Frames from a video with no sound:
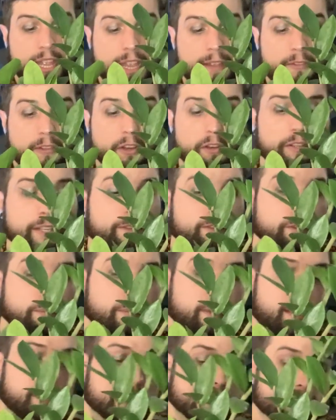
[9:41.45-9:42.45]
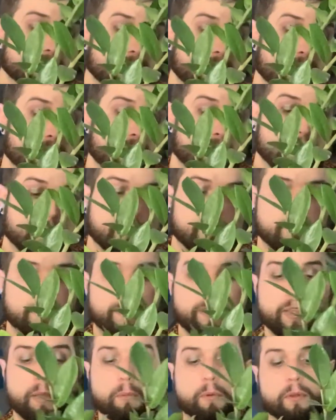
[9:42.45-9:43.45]
if you don't give them a lot of sun,
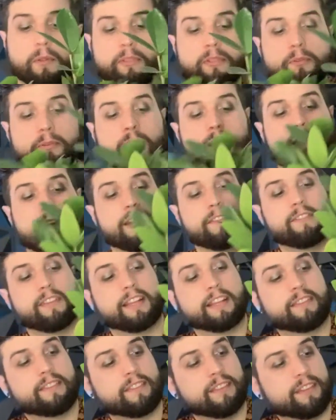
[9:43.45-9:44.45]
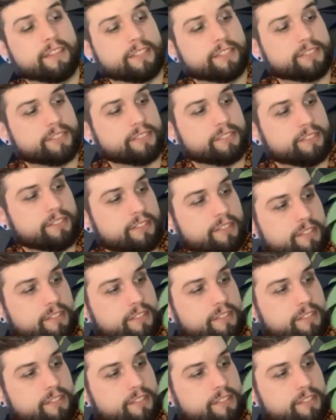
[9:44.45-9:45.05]
but they won't thrive like this.